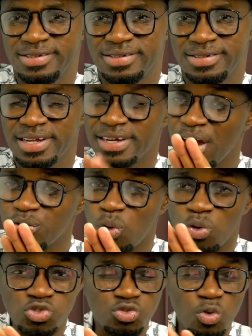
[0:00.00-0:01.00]
Nana Addo
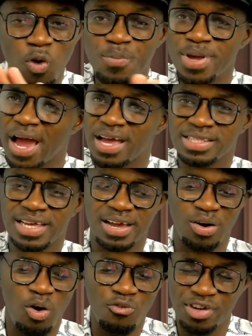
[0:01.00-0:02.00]
on small beer say,
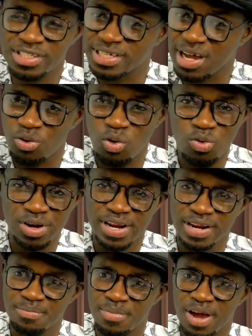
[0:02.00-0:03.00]
on first
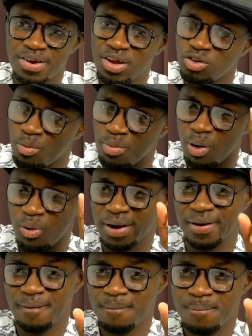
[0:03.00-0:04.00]
can't any number
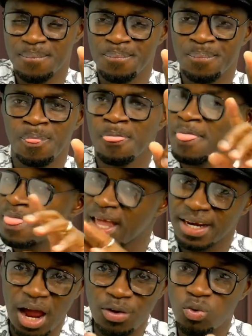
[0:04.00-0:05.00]
one.
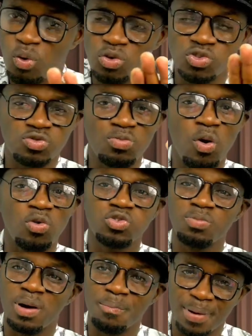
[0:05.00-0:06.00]
Nana Addo on small also
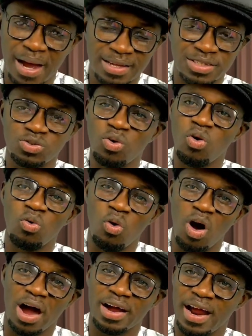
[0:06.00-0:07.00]
bempa, so on
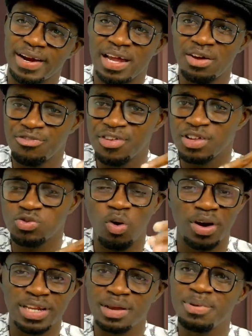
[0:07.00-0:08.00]
call Agradaa fee, so
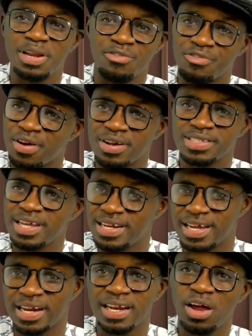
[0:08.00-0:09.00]
on him been a friend and said,
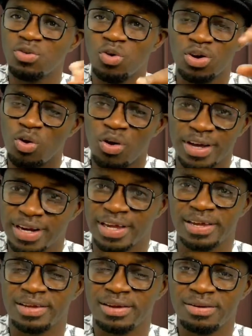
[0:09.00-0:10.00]
and Nana Addo on your
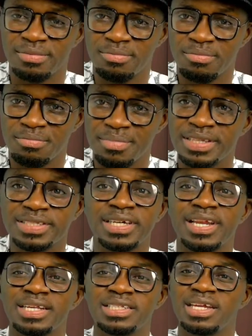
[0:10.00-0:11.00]
henny. Maintain
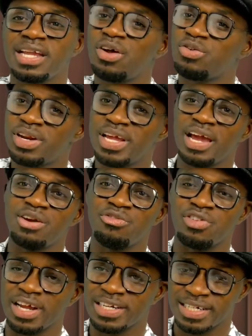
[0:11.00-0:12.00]
that's Nana Addo near him
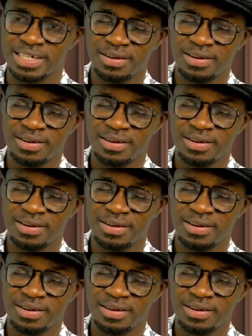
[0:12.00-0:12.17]
for a tick.